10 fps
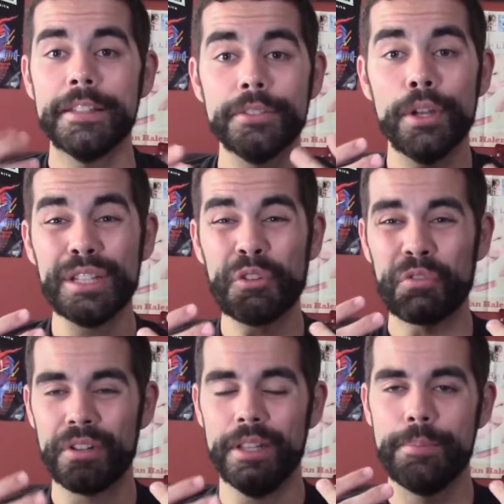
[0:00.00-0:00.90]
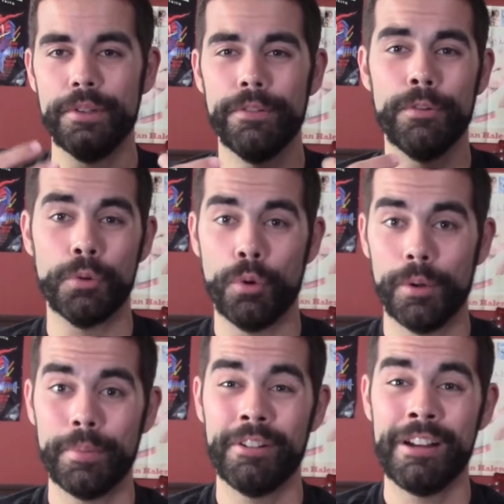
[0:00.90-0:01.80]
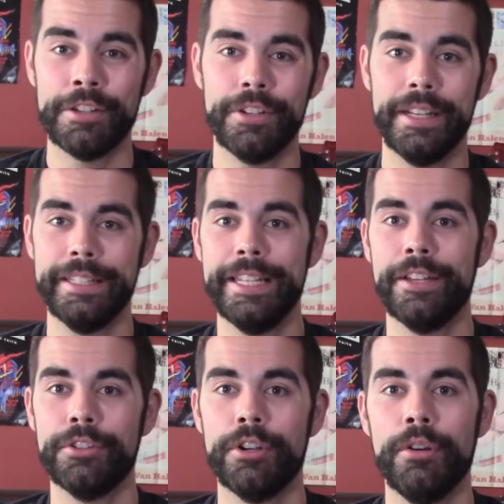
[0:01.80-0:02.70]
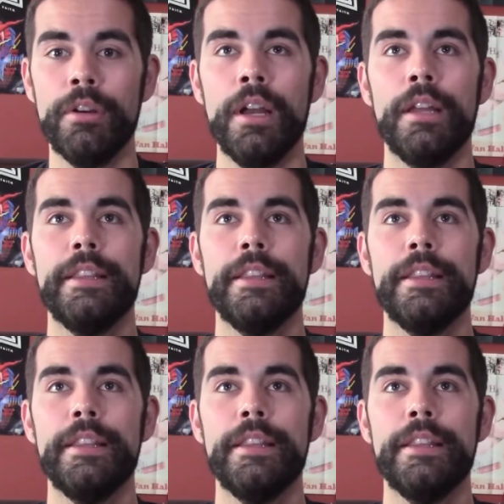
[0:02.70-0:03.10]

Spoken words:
This song has a really beautiful chord progression in the intro.